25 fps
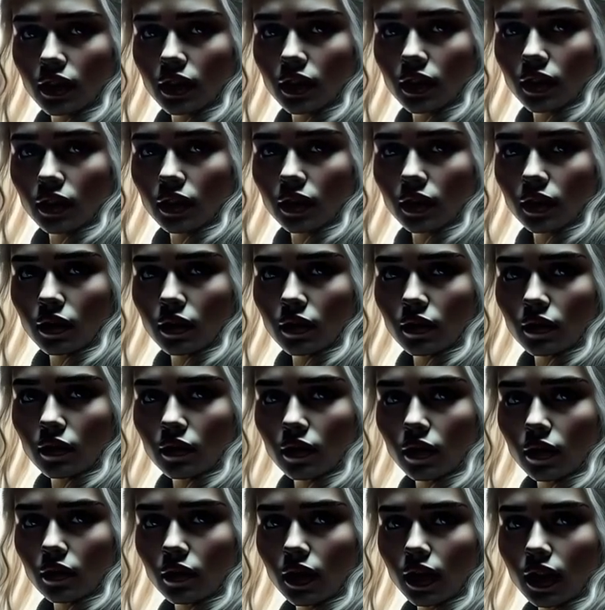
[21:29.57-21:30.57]
"Tyrion,"
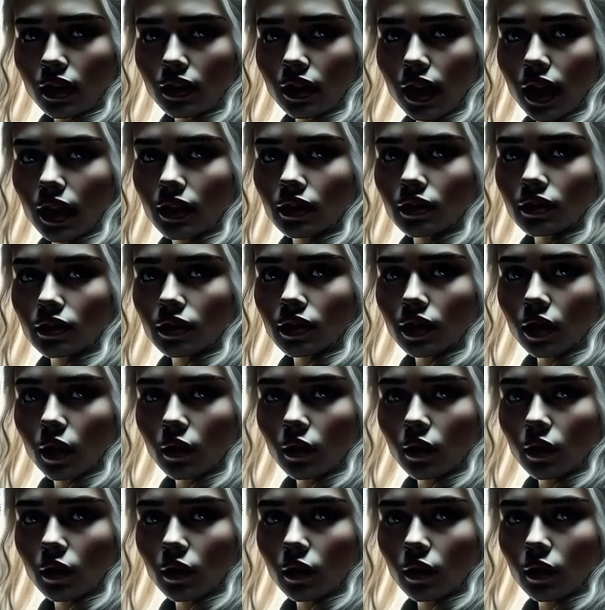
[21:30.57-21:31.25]
she said, stepping